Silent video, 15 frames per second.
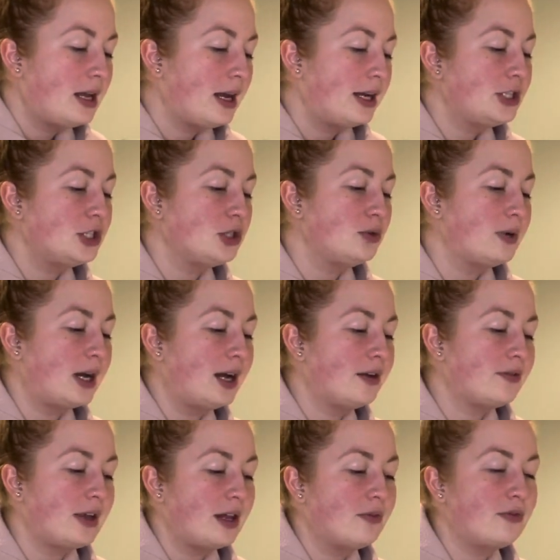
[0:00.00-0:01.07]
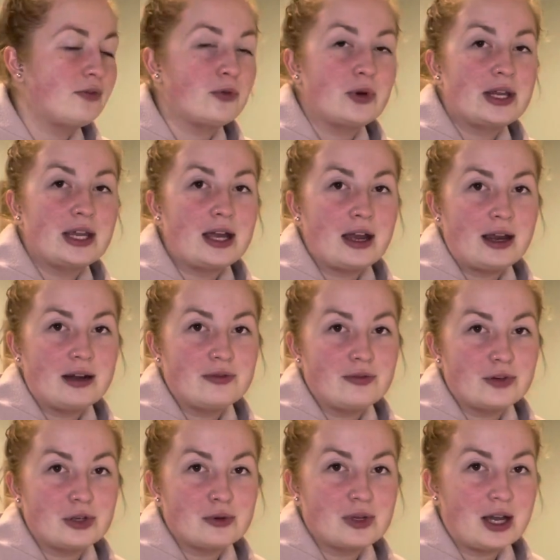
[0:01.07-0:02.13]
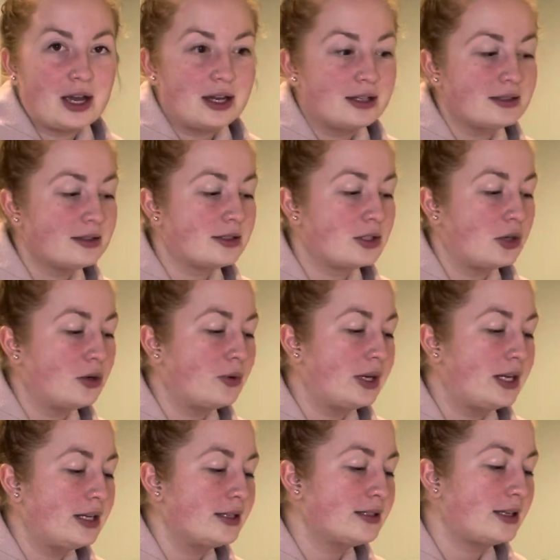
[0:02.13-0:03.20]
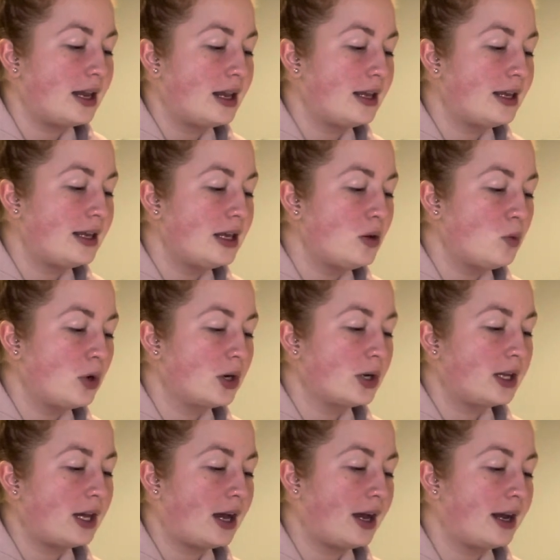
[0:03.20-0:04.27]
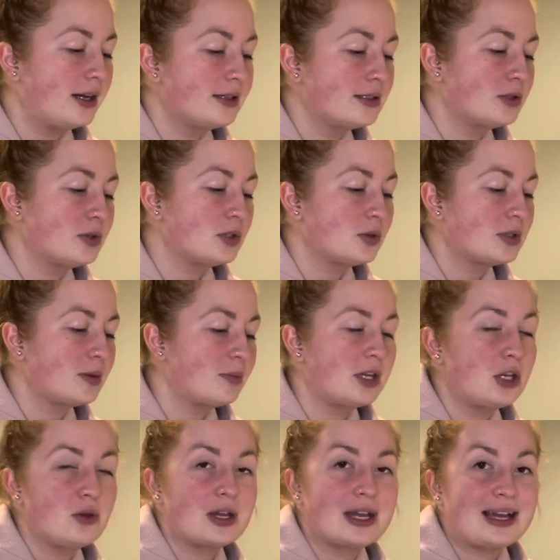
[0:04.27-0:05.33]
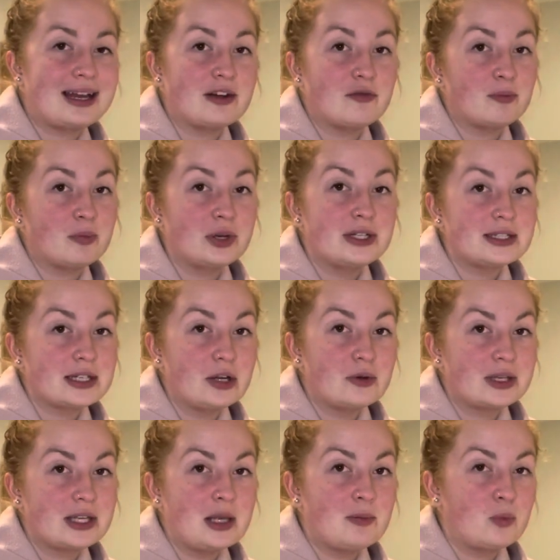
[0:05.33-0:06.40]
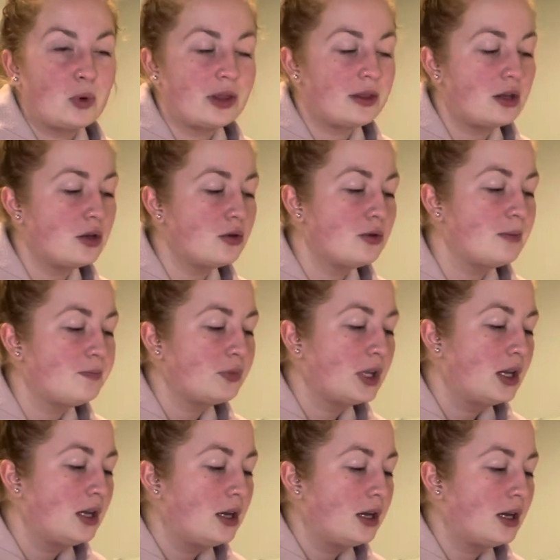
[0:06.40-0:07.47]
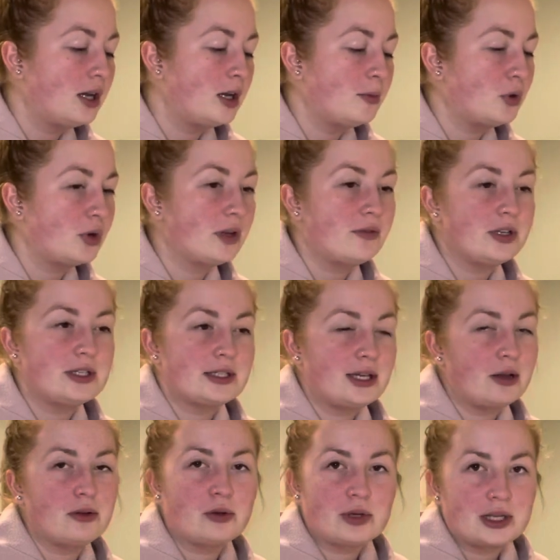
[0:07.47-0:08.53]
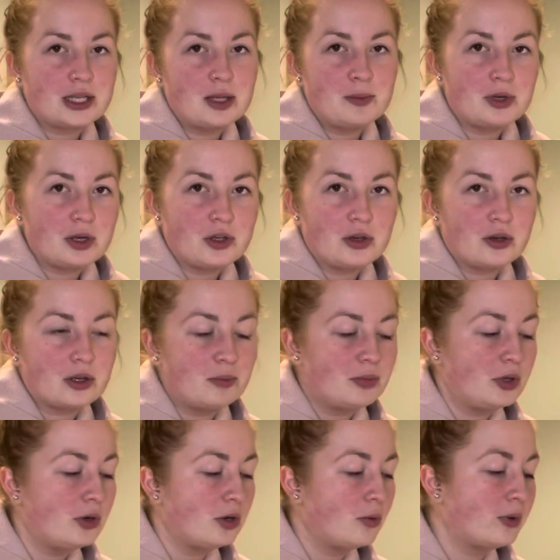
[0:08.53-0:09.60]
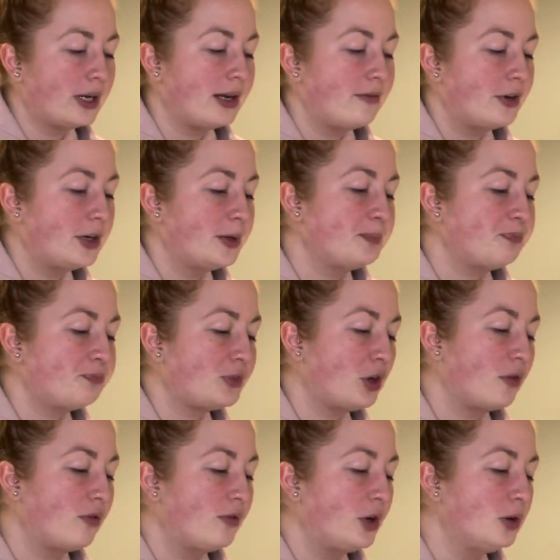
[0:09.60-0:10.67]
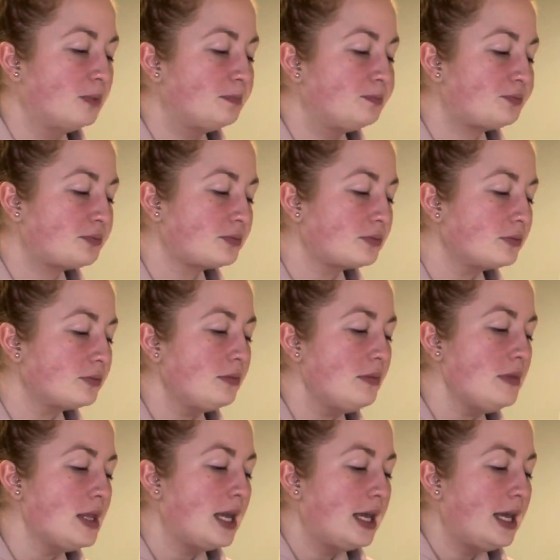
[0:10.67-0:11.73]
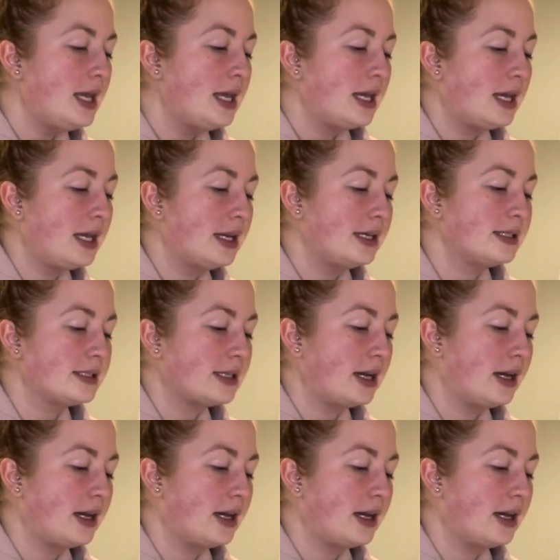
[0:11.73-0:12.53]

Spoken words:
I do have a free guide for you guys. So it is a keyword guide. So it's something you can kind of print out, keep with you, or even download it, keep it on your computer, whatever, your phone. And